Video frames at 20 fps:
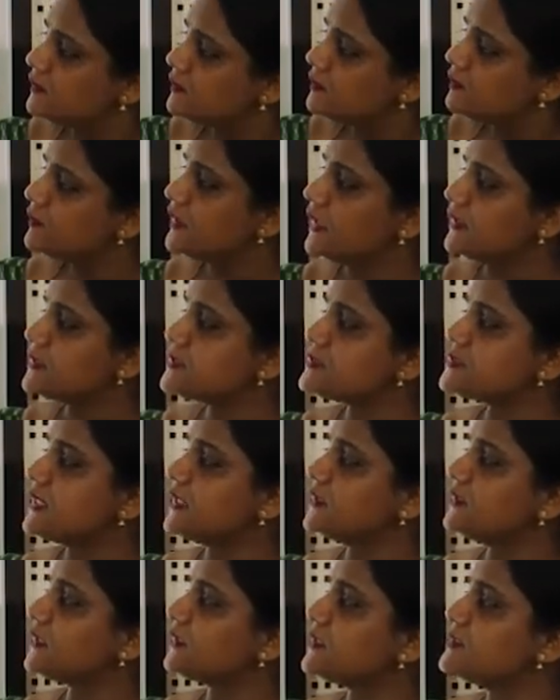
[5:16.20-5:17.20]
We
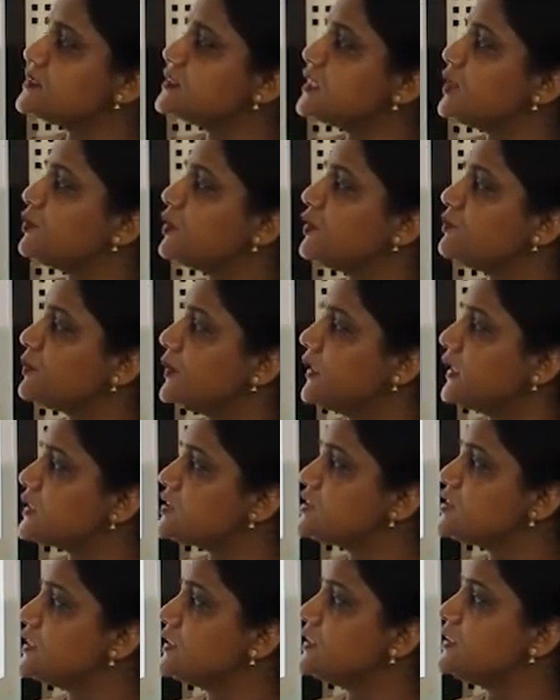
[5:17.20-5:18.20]
understand the concept of
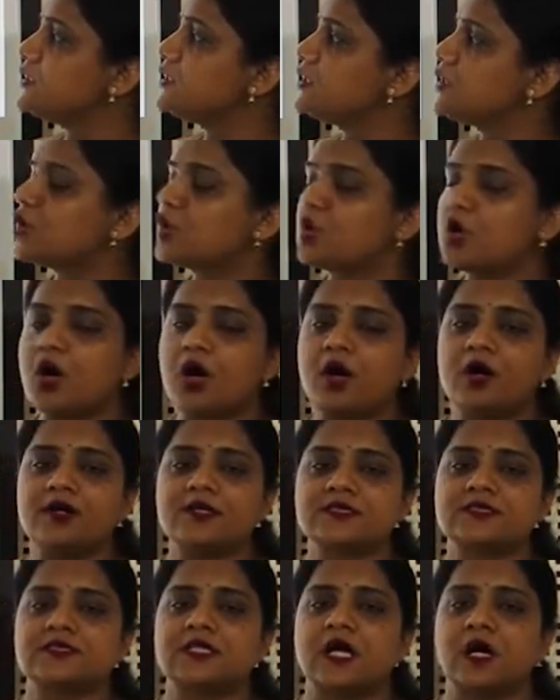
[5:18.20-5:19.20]
production,
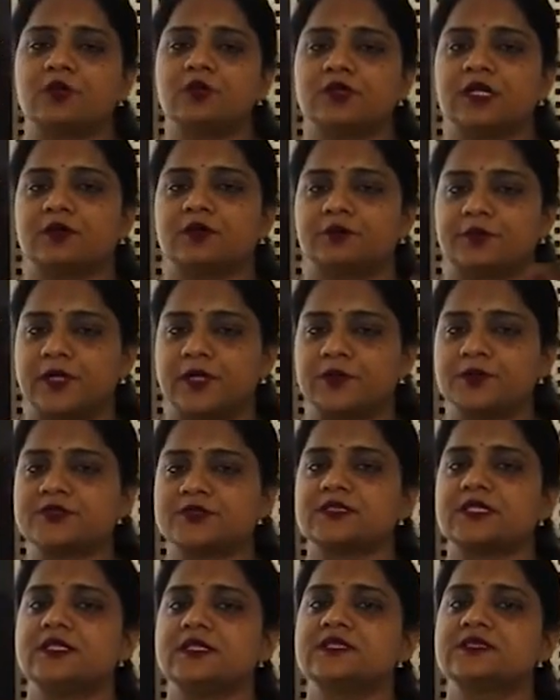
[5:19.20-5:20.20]
cost, how the
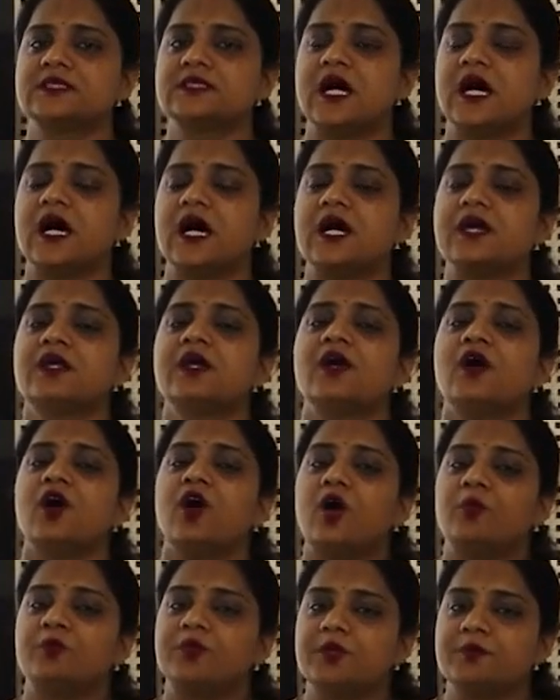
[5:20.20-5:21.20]
producers are
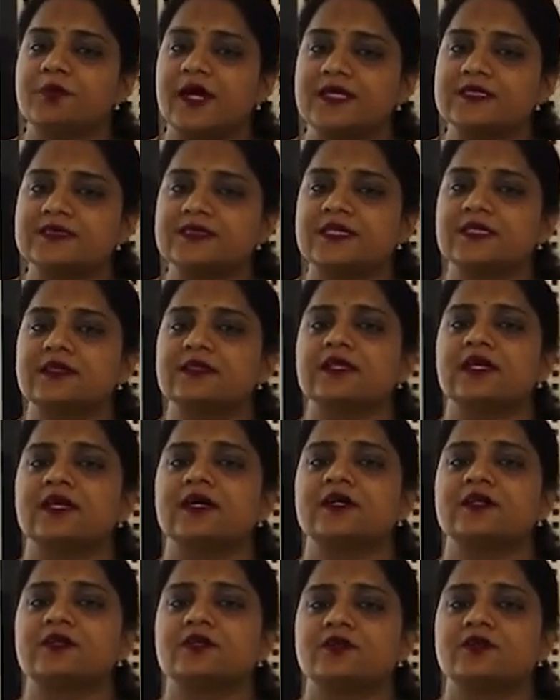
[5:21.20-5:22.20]
optimizing
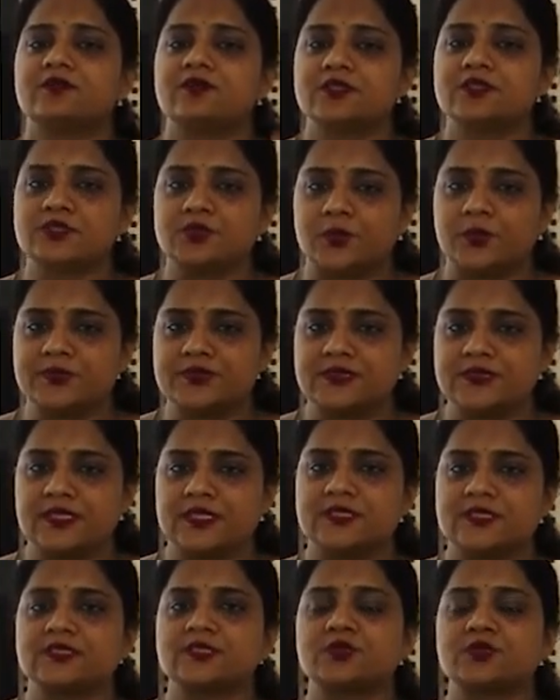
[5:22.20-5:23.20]
their
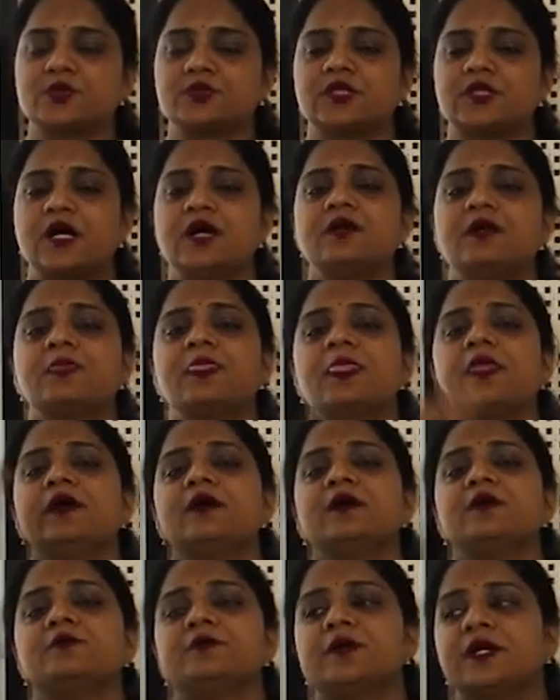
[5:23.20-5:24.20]
resources to the
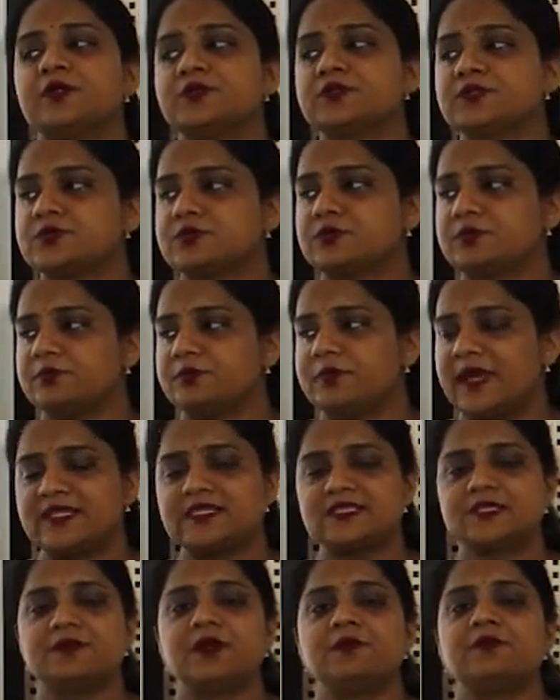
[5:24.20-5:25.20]
produce
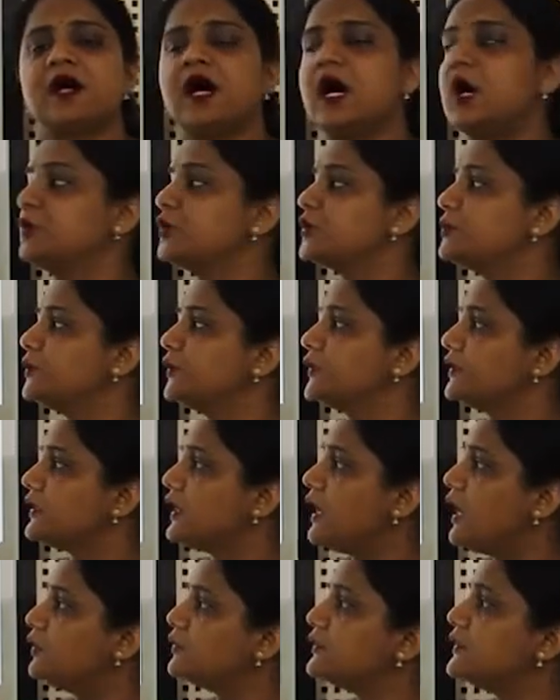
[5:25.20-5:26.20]
maximum output,
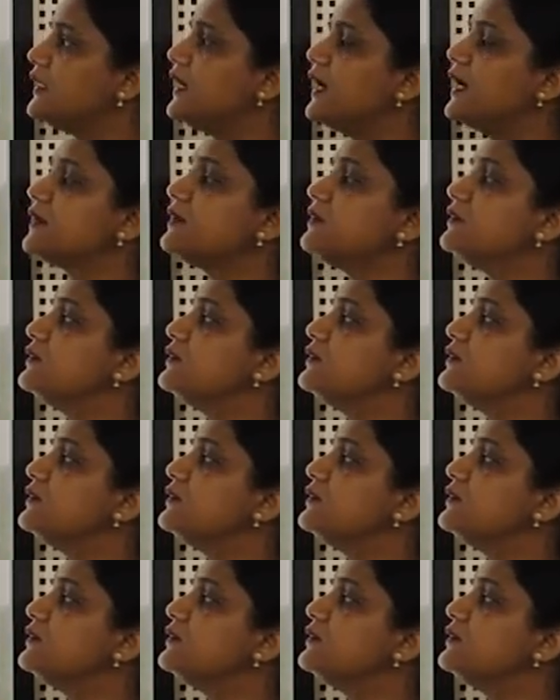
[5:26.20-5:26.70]
how they are